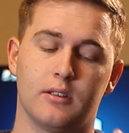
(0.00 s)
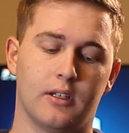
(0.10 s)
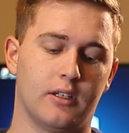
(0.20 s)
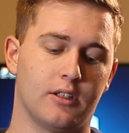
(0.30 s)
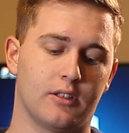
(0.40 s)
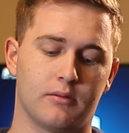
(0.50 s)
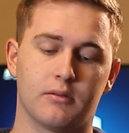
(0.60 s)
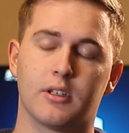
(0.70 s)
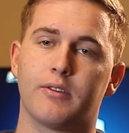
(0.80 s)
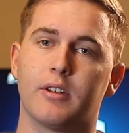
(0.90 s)
It is
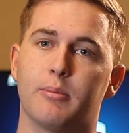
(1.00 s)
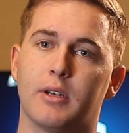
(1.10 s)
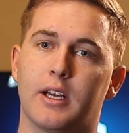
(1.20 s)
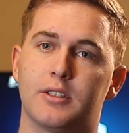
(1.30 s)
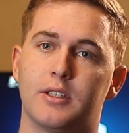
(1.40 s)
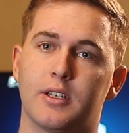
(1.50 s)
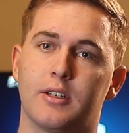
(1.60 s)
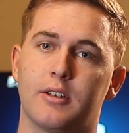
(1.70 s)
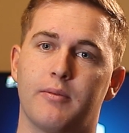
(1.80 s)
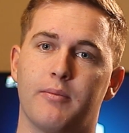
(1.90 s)
definitely
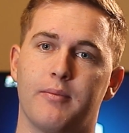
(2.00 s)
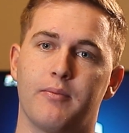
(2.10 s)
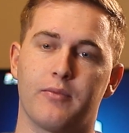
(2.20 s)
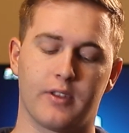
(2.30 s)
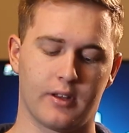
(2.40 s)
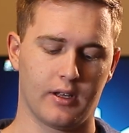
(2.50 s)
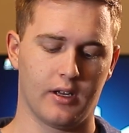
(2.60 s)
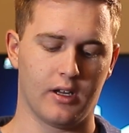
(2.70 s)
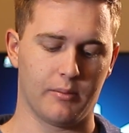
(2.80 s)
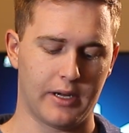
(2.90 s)
plastic.
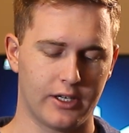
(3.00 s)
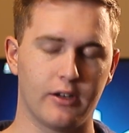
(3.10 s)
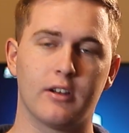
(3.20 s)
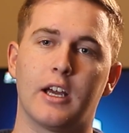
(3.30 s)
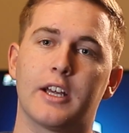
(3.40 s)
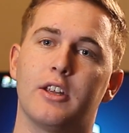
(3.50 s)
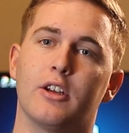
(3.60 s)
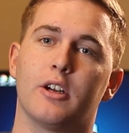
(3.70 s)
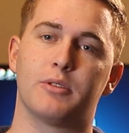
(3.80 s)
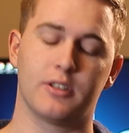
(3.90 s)
I don't like
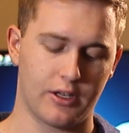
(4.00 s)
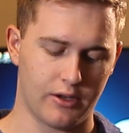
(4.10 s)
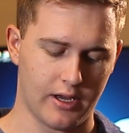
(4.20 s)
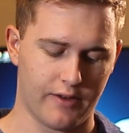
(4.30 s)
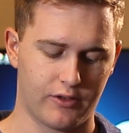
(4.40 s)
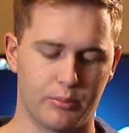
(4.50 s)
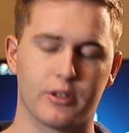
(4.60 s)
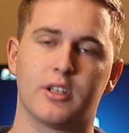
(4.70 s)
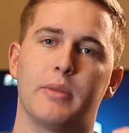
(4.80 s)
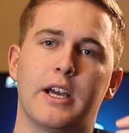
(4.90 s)
the option that you have to
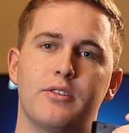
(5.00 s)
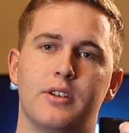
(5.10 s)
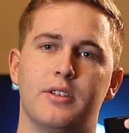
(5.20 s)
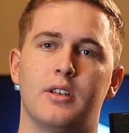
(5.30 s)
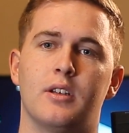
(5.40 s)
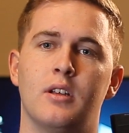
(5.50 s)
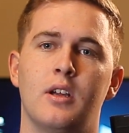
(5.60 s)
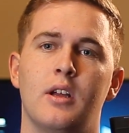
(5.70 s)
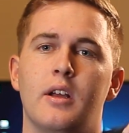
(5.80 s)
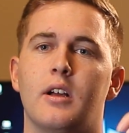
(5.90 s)
put the batteries in.
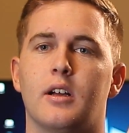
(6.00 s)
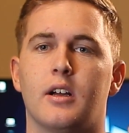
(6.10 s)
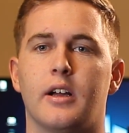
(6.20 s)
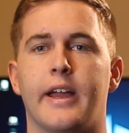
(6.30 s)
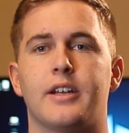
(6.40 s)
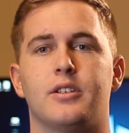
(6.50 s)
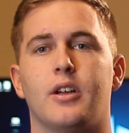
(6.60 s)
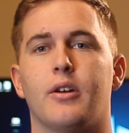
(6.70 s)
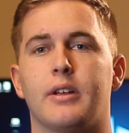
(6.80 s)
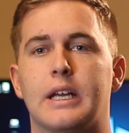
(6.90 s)
I had to
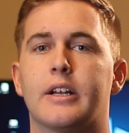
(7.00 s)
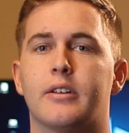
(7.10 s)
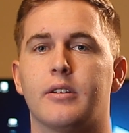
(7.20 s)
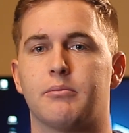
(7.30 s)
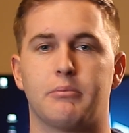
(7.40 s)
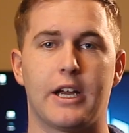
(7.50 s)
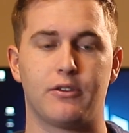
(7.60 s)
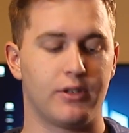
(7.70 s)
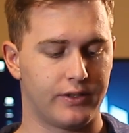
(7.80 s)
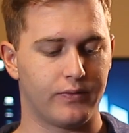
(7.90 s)
go and get
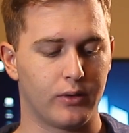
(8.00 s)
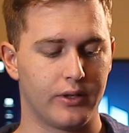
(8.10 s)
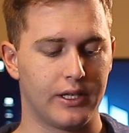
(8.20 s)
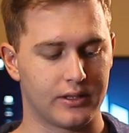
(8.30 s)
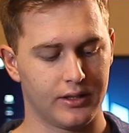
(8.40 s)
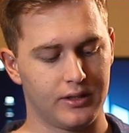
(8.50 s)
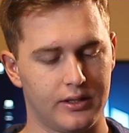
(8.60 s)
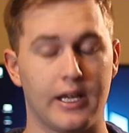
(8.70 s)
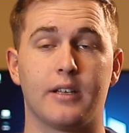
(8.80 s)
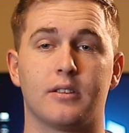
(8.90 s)
batteries for these, and this
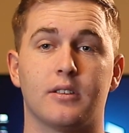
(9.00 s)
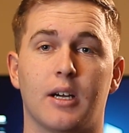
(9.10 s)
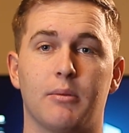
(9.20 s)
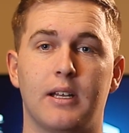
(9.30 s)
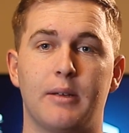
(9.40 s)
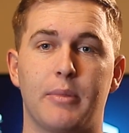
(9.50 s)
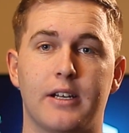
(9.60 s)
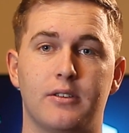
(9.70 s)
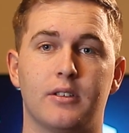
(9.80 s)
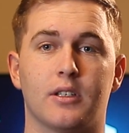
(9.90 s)
takes AA
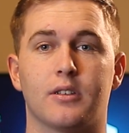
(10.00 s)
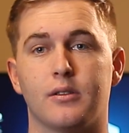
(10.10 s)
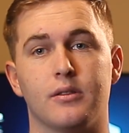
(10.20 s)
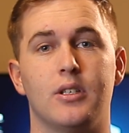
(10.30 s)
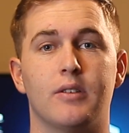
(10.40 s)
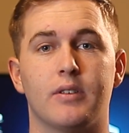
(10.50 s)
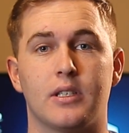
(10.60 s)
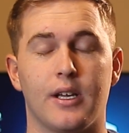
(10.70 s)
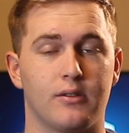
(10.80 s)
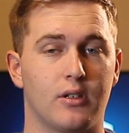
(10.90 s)
batteries, and the receiver
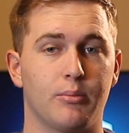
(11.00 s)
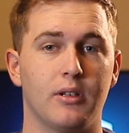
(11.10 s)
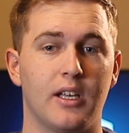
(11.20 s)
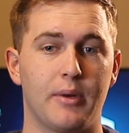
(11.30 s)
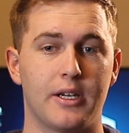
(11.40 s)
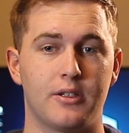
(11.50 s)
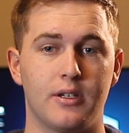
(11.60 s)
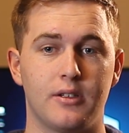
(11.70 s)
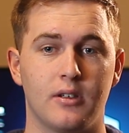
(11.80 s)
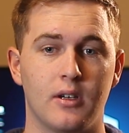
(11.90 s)
takes AAA
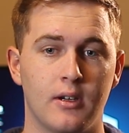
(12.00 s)
batteries.